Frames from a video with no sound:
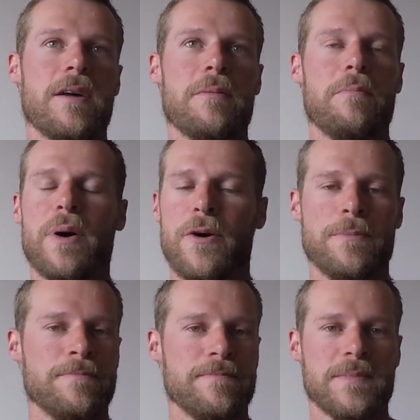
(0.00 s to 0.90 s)
Boom,
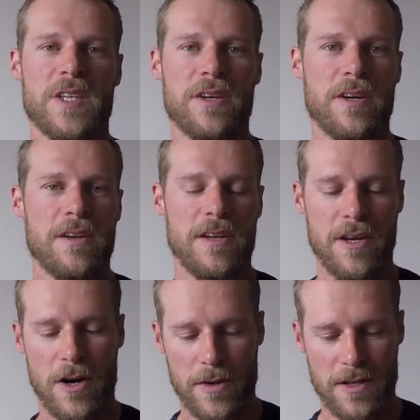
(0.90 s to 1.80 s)
you're good to
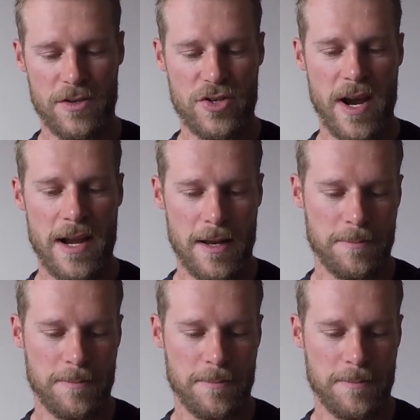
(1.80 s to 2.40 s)
go. You're draining.